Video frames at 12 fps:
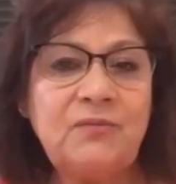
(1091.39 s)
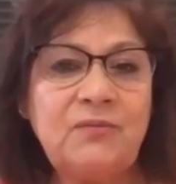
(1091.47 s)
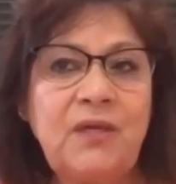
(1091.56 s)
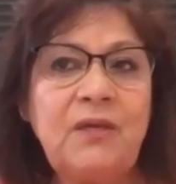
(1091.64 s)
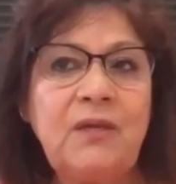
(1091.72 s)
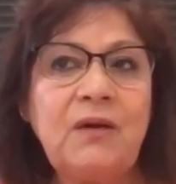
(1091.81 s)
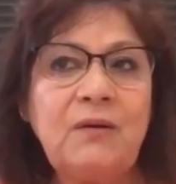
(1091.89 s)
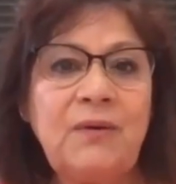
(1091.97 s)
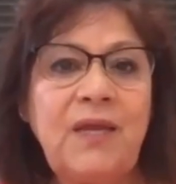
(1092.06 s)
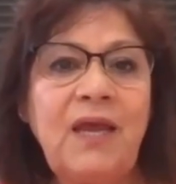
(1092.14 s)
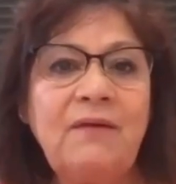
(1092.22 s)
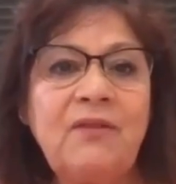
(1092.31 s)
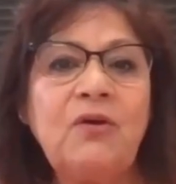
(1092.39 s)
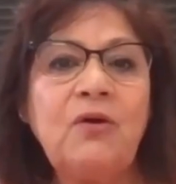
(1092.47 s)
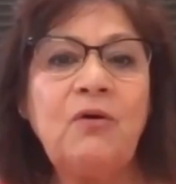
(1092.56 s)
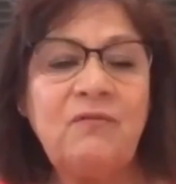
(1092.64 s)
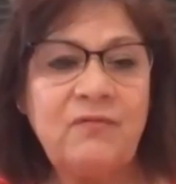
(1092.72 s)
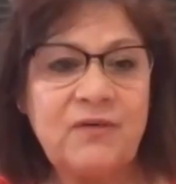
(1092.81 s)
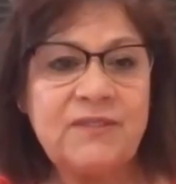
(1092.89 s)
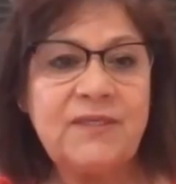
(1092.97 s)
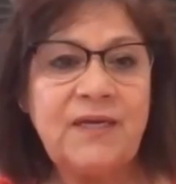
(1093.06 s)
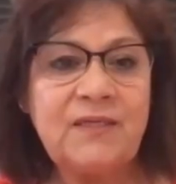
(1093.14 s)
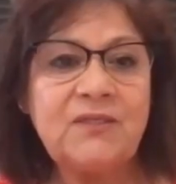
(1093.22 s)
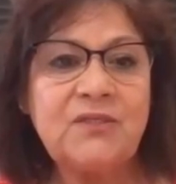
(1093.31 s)
We have the
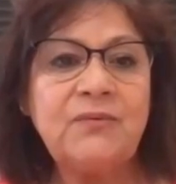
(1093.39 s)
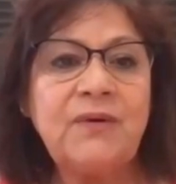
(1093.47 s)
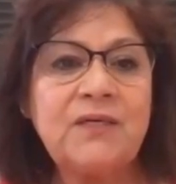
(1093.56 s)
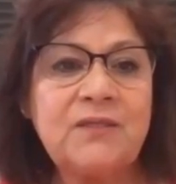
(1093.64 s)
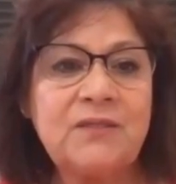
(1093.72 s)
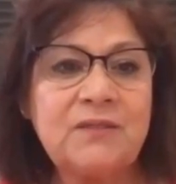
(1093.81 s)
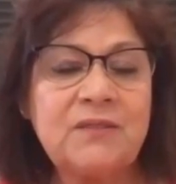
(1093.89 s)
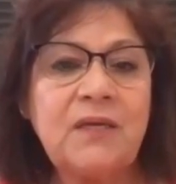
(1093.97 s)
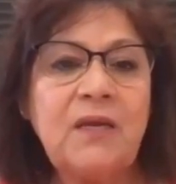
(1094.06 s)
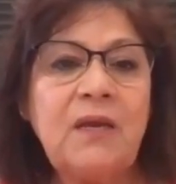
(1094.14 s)
oversight as directors,